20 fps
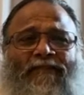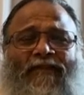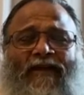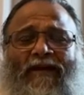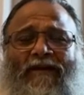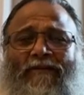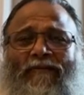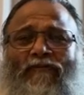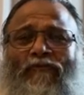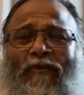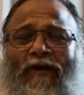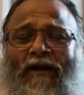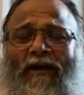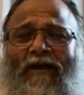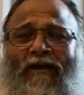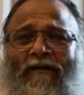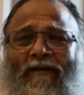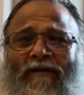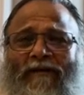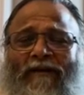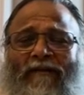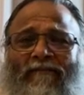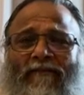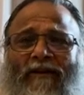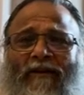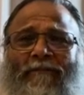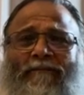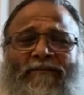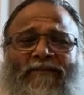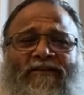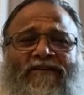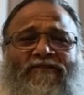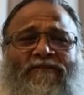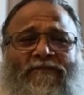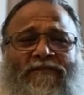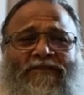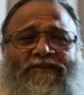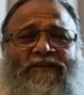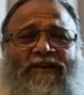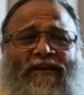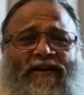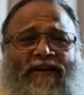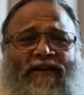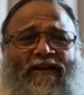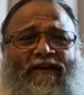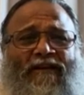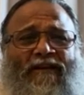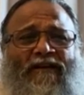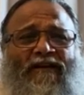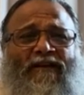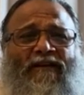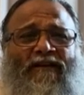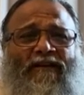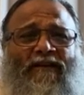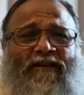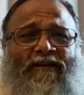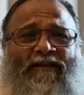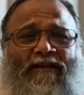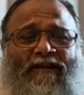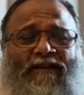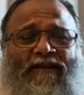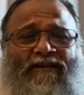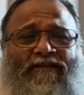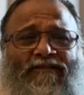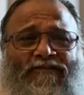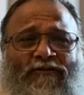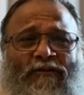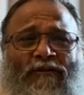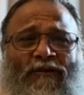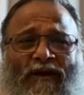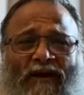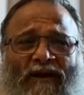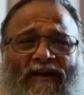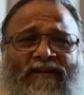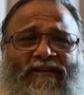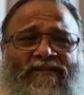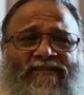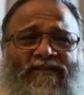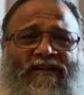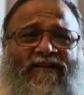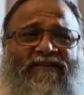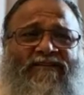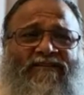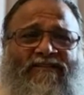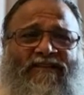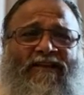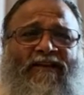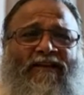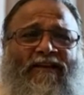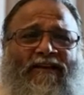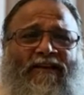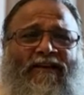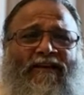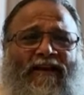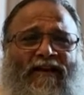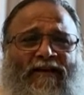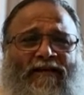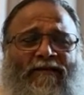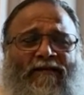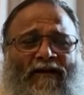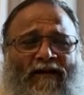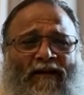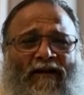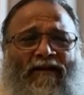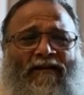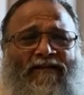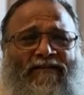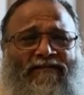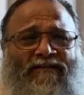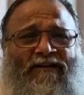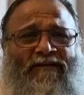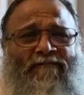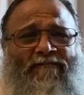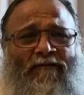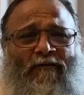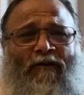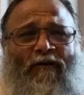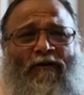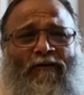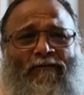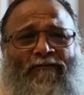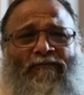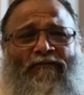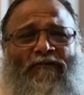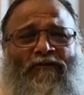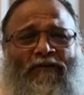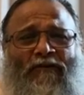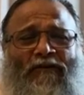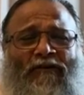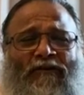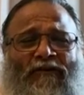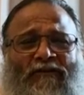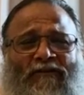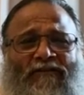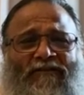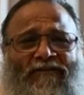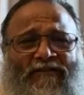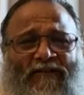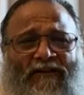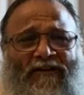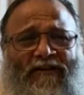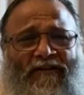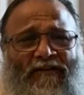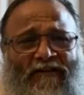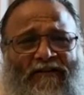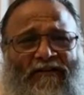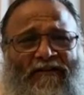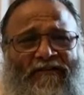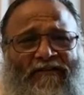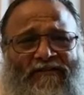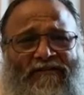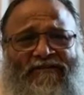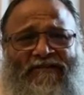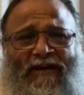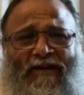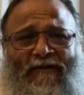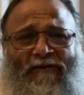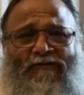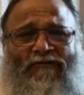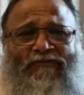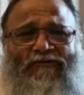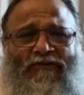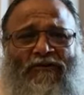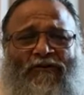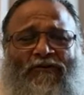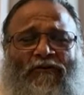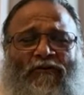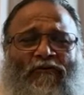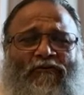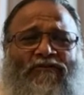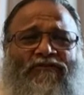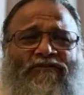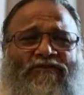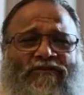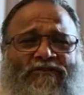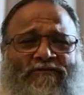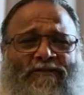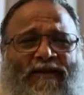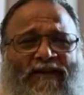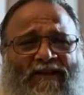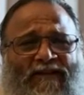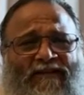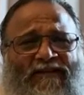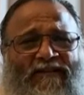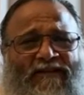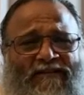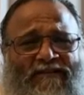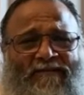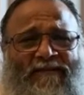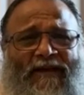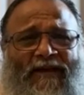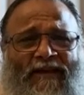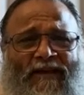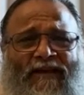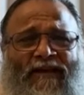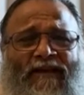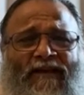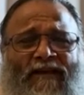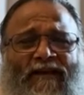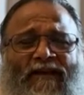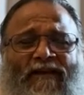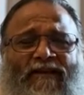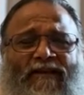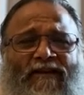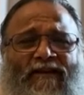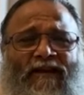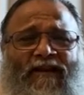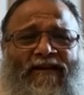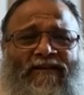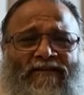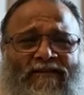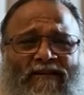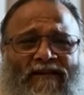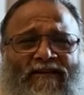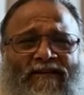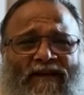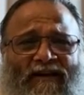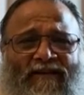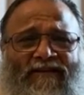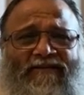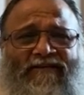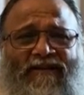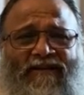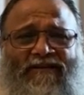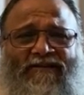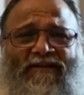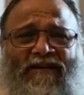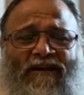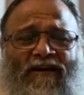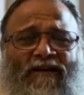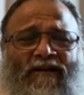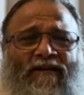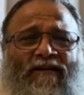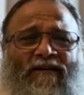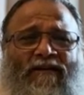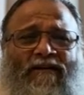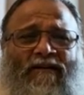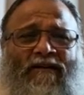And to develop this vision, yes, your eyes are seeing colors and forms, your ears are hearing the sounds, your nose is smelling the smell, etc., etc.